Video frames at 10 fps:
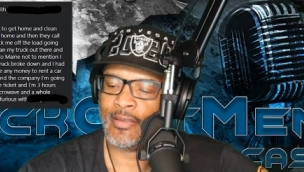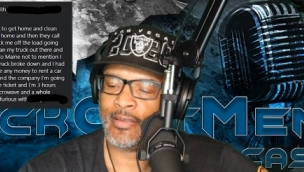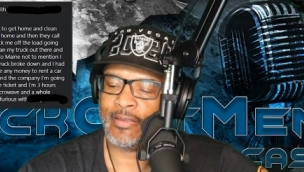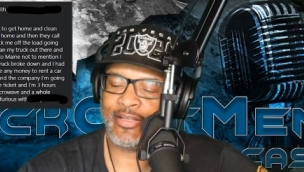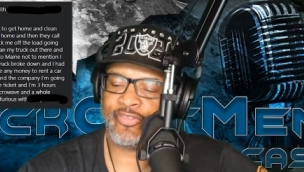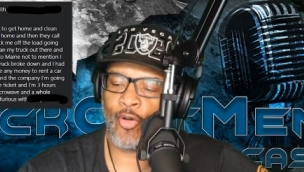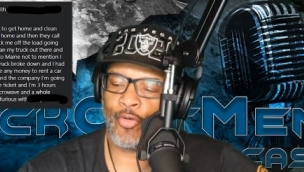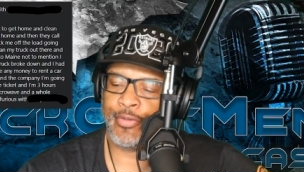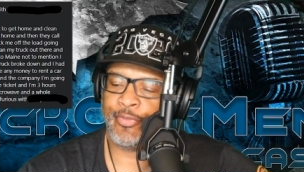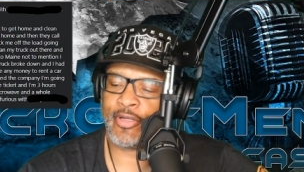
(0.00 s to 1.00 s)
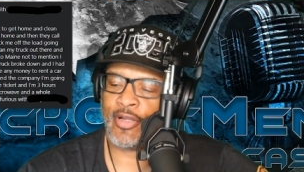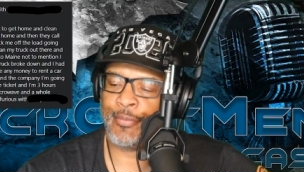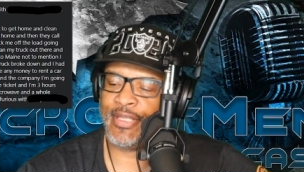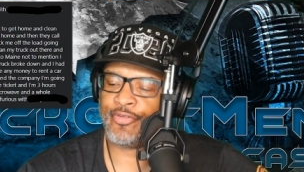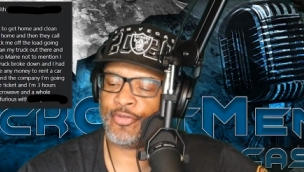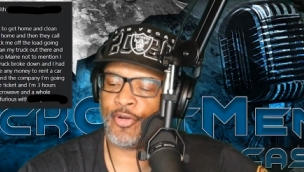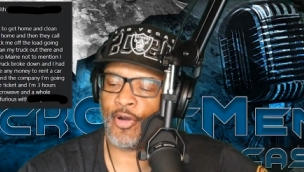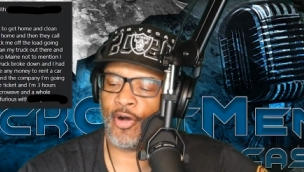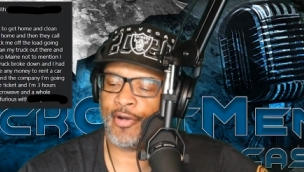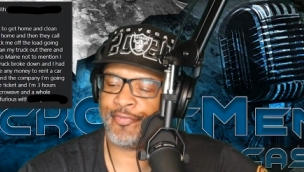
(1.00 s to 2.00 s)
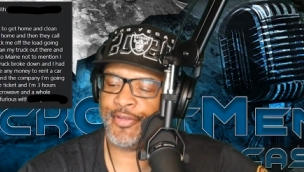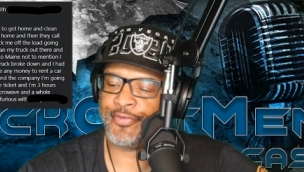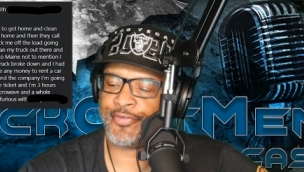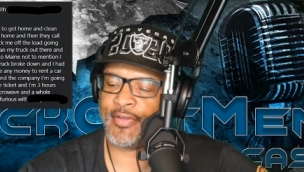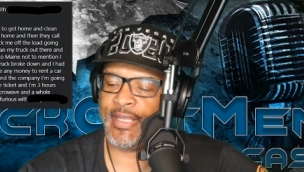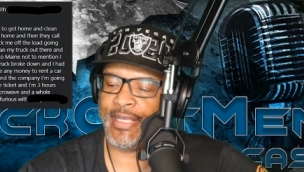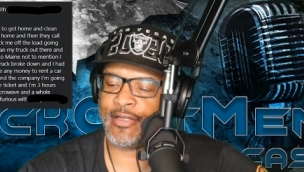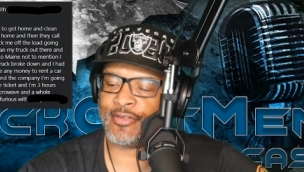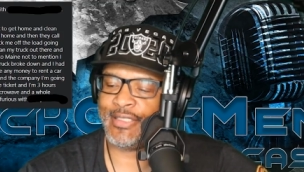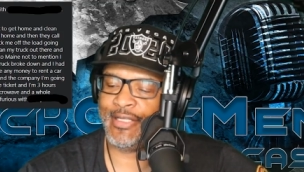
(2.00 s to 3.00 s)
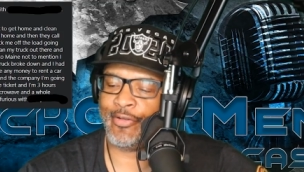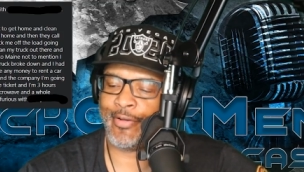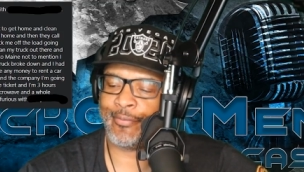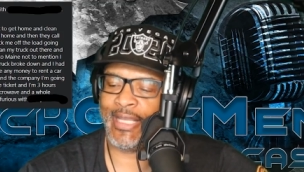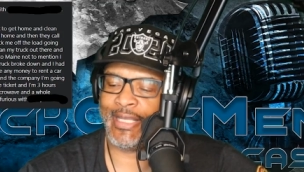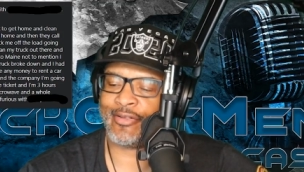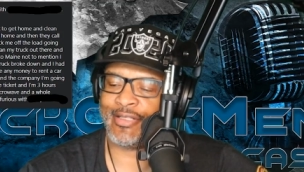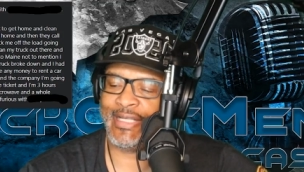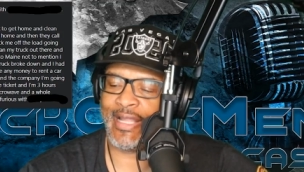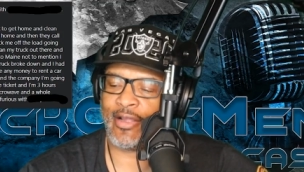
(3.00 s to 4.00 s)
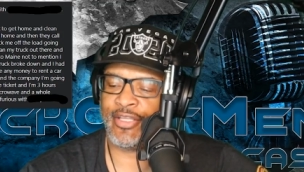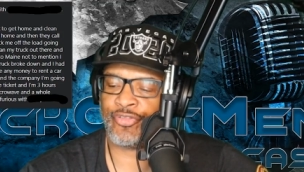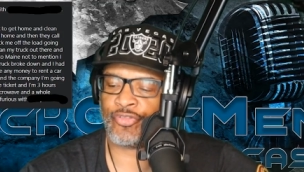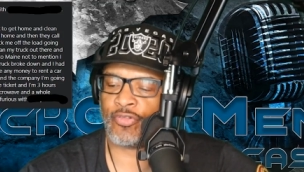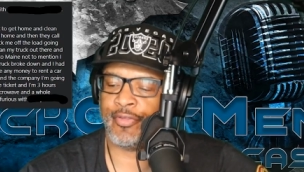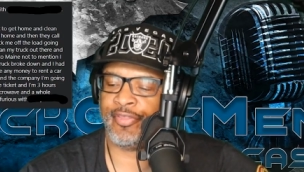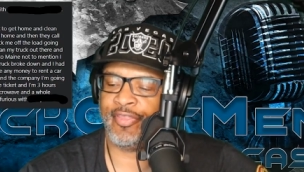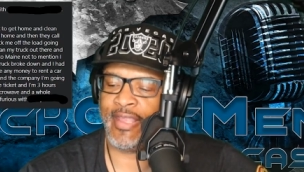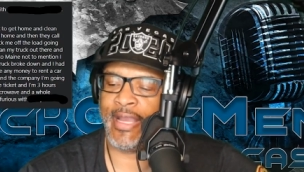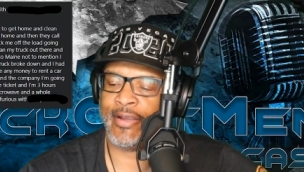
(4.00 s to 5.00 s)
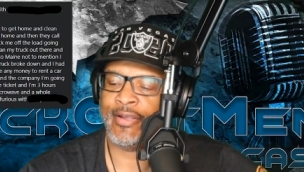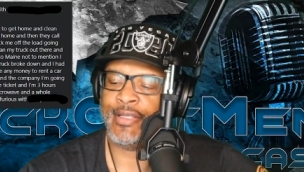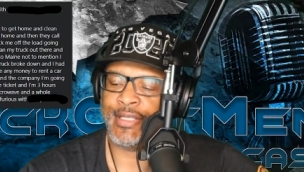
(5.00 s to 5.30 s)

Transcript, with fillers: They told him to come into the office and clean off and clean out his truck there